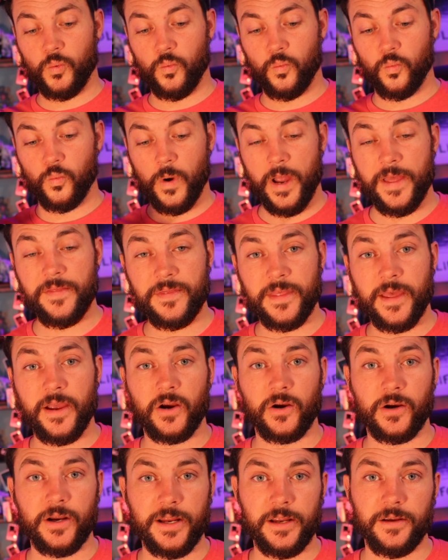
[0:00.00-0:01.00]
When
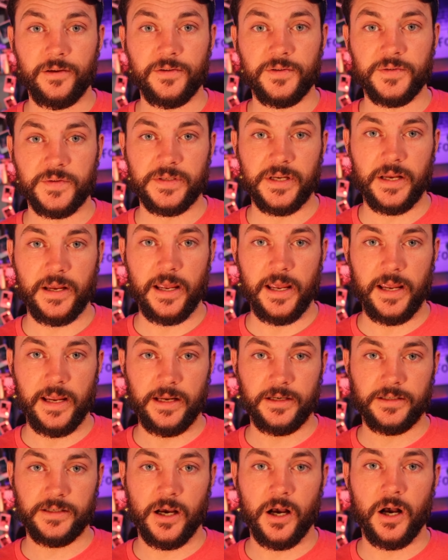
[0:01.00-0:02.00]
there is
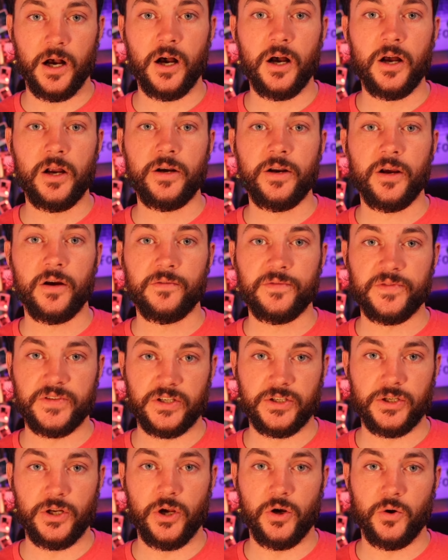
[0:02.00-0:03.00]
a ton of
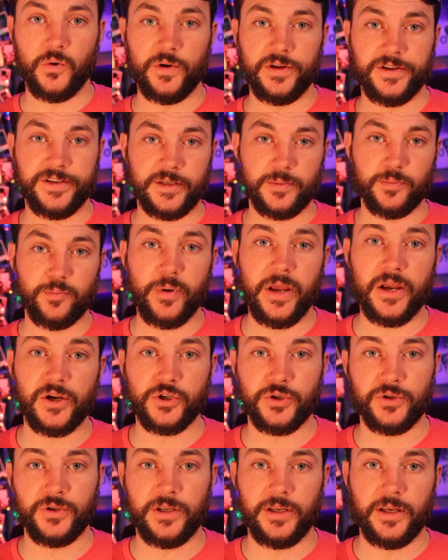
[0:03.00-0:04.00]
snow,
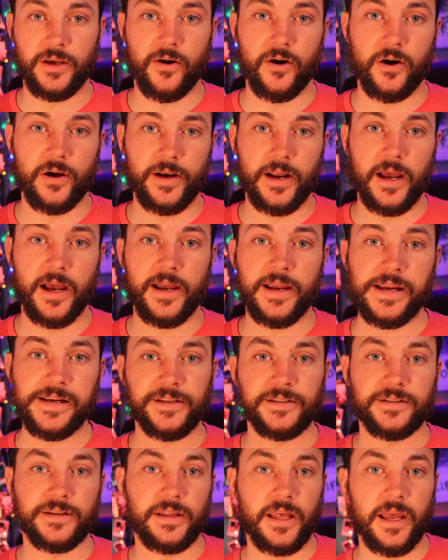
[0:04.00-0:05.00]
especially on
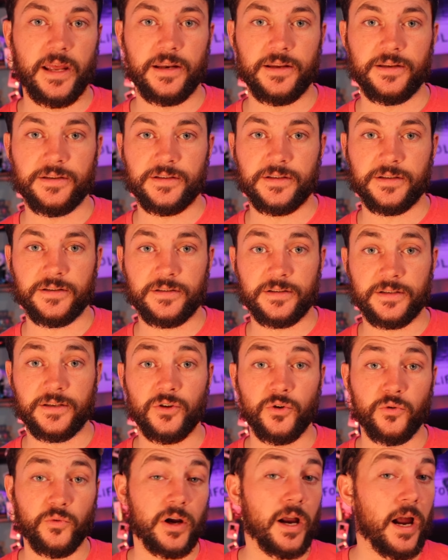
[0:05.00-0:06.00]
ice that is
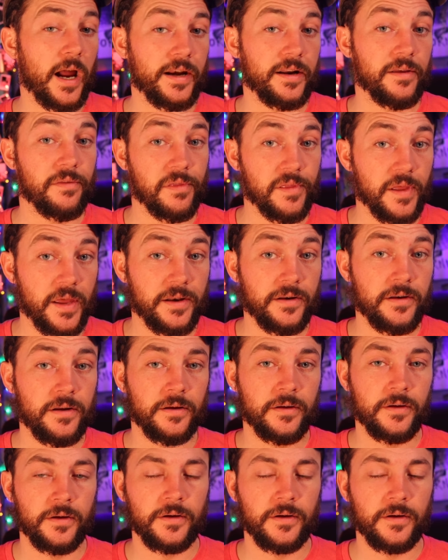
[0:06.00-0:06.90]
still kind of thin,